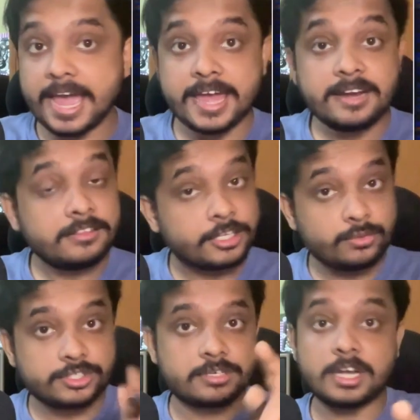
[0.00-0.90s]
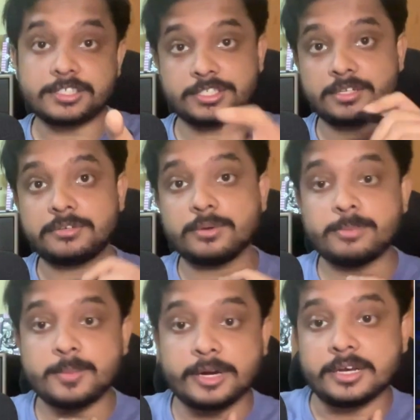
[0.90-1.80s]
And they used Rust to
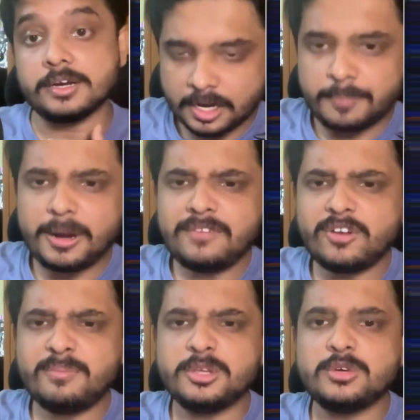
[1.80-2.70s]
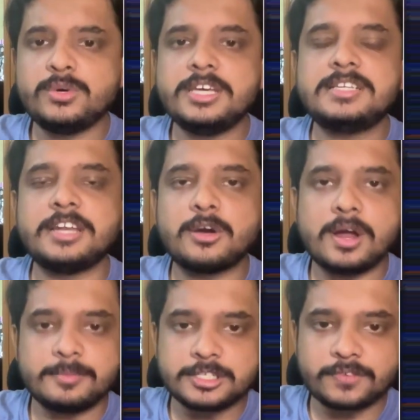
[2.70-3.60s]
implement it. Apart from unique
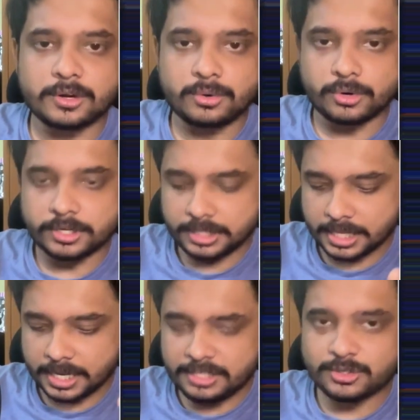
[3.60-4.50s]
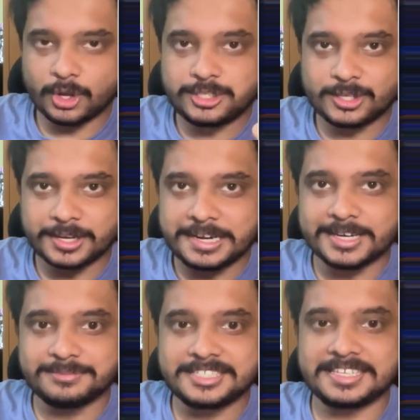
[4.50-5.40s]
requirements for code, there is also
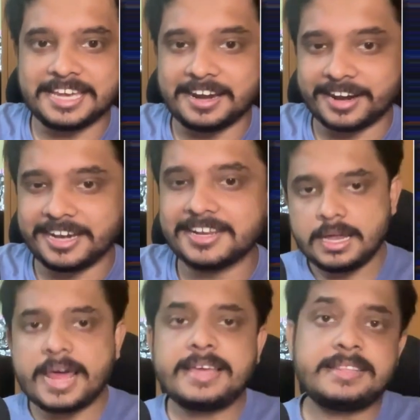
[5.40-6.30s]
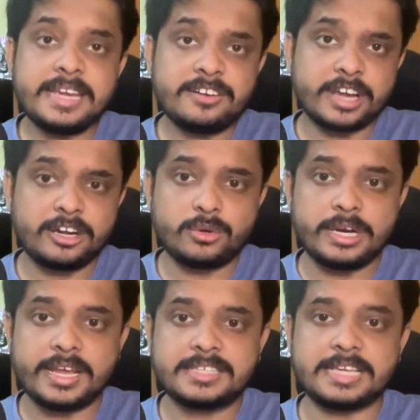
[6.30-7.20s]
GitHub scale, right? Like, they tried to
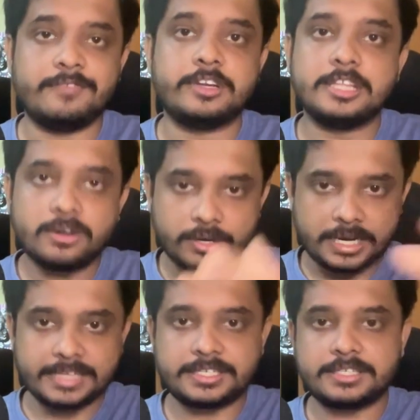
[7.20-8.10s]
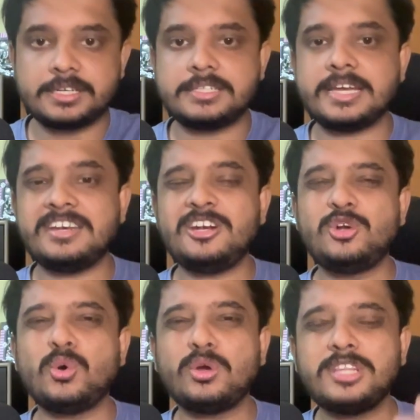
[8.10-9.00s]
index everything on Elasticsearch and it
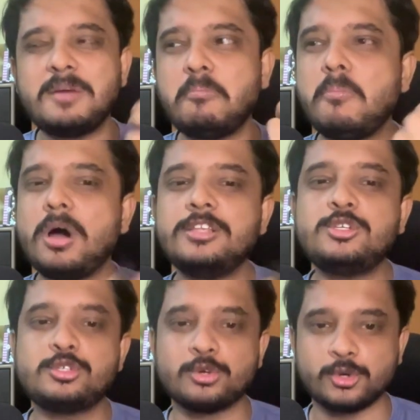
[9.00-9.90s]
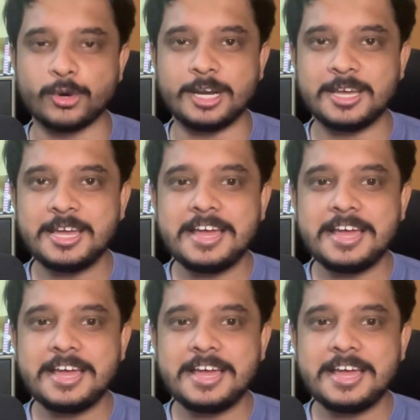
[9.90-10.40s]
took them months to do it.